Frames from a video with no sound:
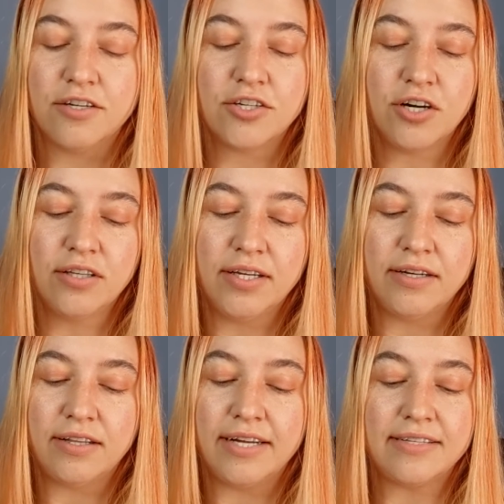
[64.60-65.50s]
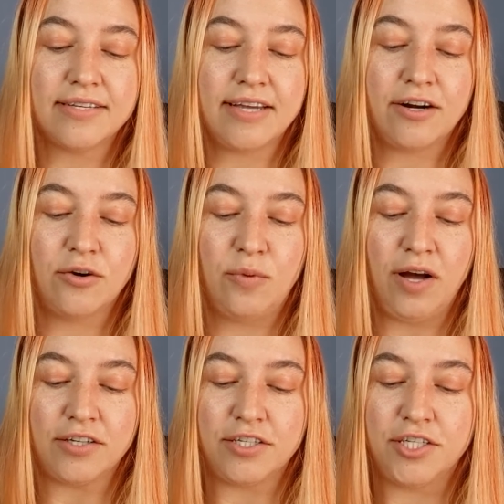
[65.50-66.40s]
Charlene glances at her
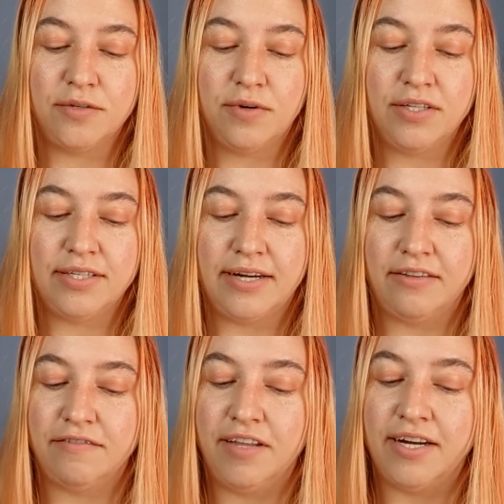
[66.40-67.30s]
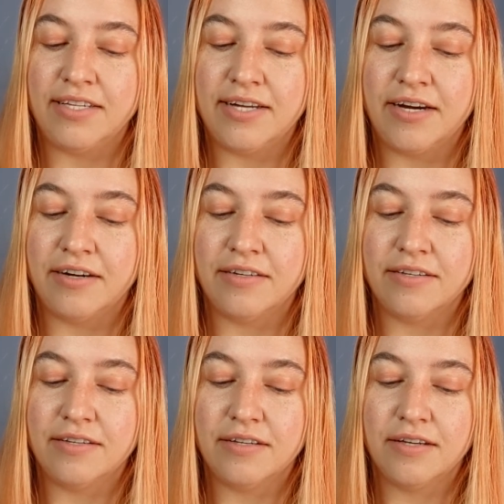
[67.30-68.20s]
watch as she runs down the flight of
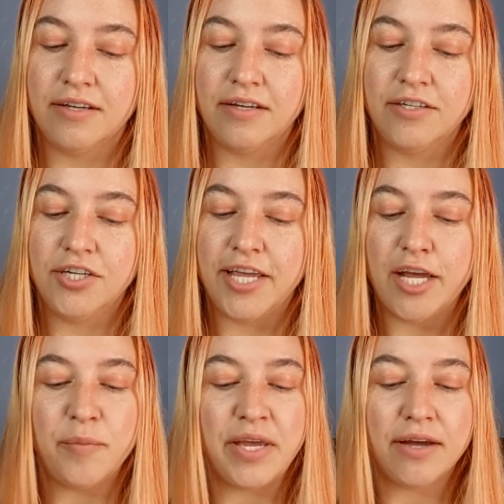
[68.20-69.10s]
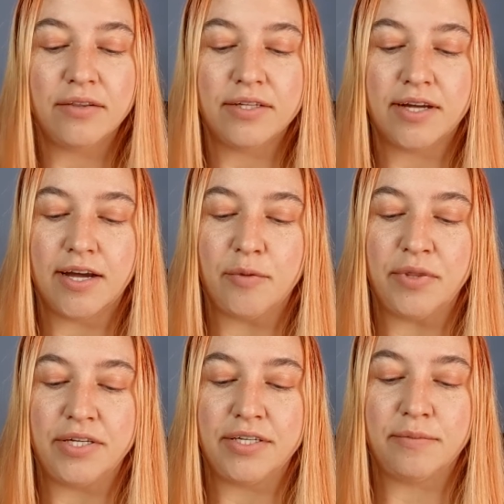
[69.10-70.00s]
stairs. She can't make out the time
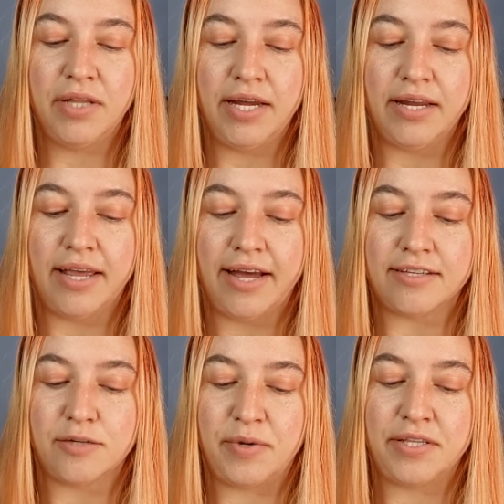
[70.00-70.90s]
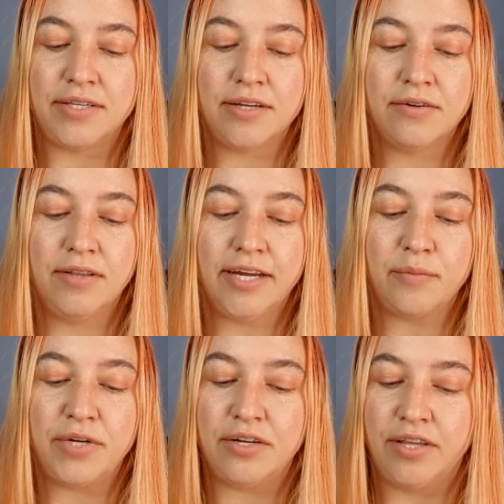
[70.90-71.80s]
in the dim light cast by the single
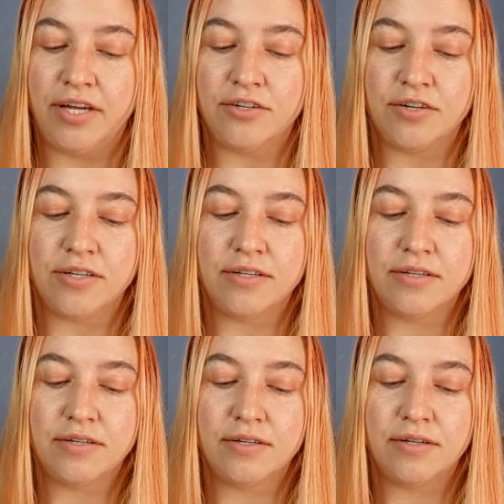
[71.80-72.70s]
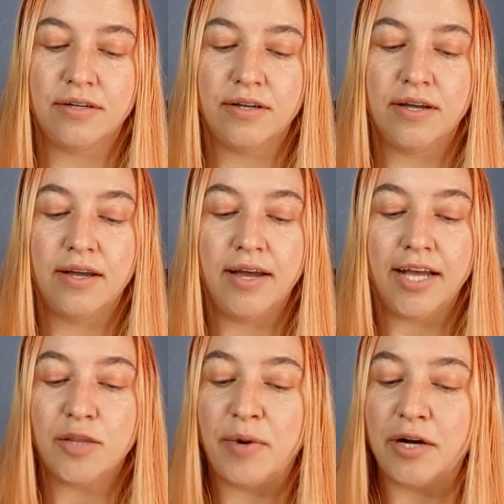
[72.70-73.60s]
lamp near the entrance.
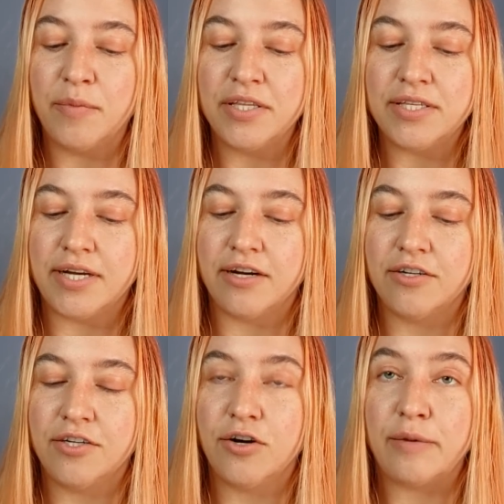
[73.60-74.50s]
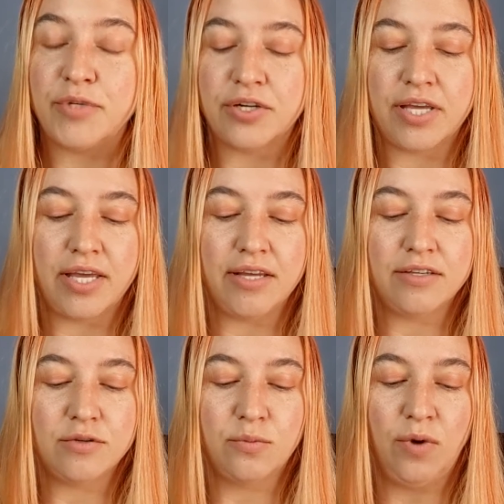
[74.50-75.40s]
At the bottom of the stairs, she grabs her
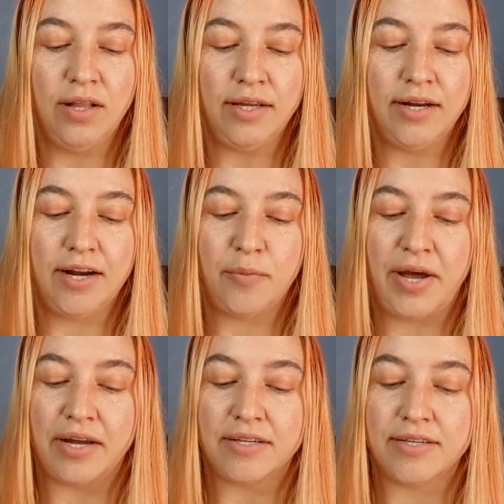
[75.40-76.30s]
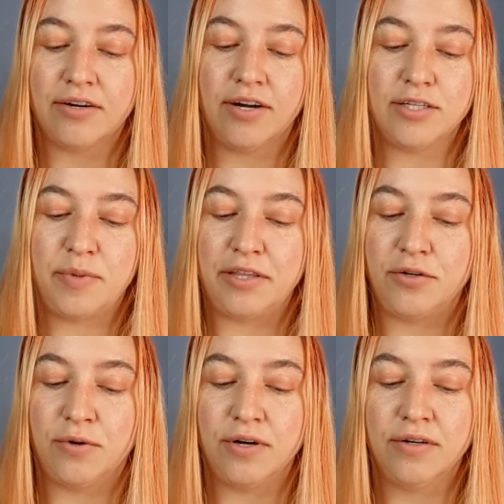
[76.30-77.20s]
keys, wallet, and a pack of cigarettes by the
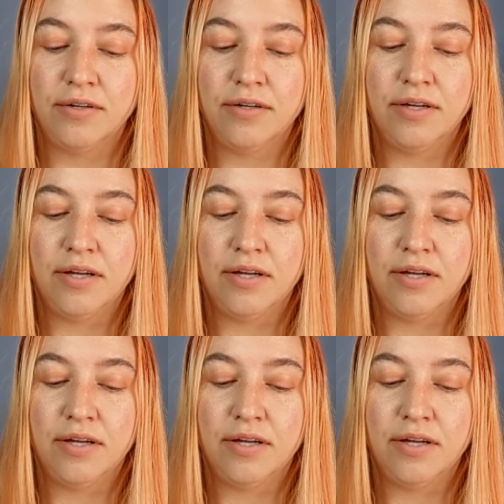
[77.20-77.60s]
door.